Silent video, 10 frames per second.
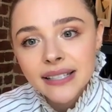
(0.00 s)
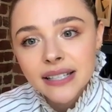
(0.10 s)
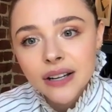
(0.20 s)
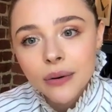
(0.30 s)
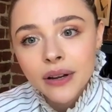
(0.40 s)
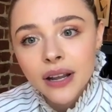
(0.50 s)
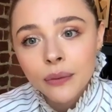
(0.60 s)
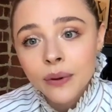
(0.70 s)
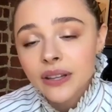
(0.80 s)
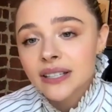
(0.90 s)
you know, it
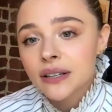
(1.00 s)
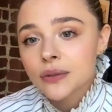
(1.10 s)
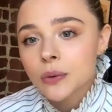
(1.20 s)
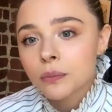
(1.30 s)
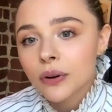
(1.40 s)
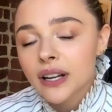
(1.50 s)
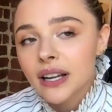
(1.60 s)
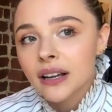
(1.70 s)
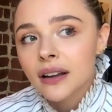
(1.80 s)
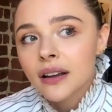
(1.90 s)
it really deals with
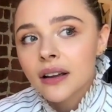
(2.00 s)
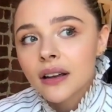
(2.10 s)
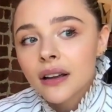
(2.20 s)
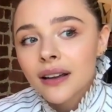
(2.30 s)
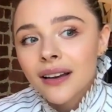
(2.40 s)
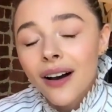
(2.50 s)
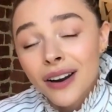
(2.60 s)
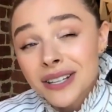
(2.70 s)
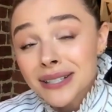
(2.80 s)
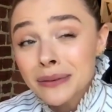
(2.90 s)
pretty
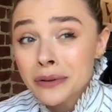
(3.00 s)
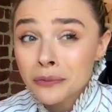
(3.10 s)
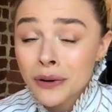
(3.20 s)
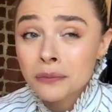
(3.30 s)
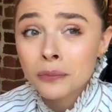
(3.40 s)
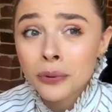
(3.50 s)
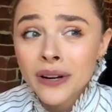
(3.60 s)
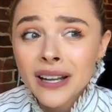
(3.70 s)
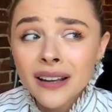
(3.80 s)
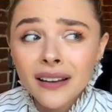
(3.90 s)
honestly with with
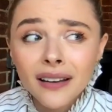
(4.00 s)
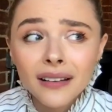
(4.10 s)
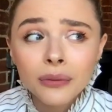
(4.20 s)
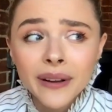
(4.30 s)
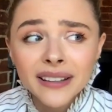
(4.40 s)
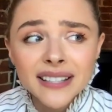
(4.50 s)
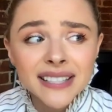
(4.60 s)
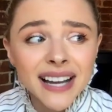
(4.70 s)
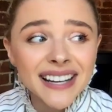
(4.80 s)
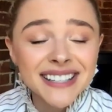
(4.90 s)
pretty
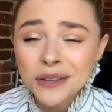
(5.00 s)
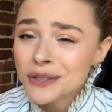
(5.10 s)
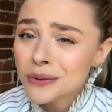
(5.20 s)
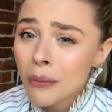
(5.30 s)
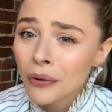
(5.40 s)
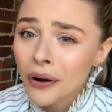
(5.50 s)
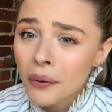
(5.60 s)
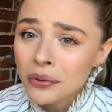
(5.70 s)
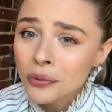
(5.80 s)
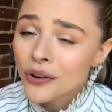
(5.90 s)
realistic ideals to what we're
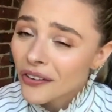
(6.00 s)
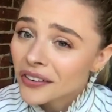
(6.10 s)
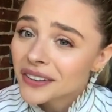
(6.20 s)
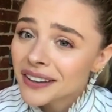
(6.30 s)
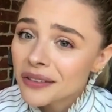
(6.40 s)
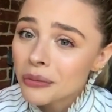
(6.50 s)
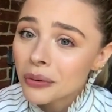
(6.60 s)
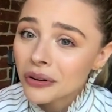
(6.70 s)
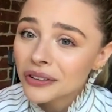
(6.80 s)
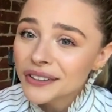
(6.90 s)
going through currently in the
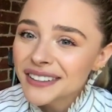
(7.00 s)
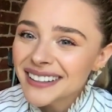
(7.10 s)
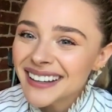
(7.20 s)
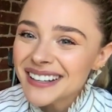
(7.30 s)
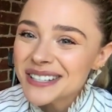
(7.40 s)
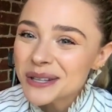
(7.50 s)
world and to the